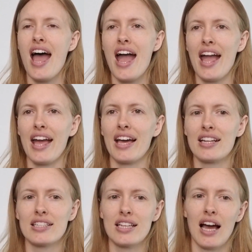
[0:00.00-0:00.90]

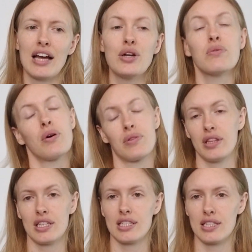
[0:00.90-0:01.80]
And I don't know that
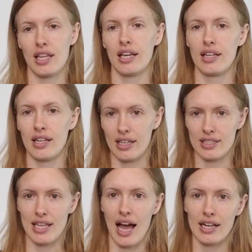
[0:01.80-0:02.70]
this is like an
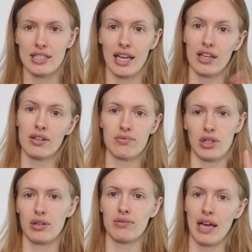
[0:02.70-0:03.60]
exact, like, you
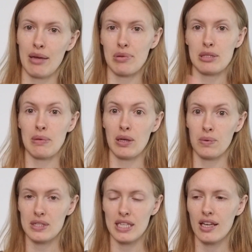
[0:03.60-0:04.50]
know, A plus B
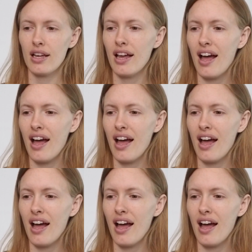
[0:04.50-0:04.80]
equals C.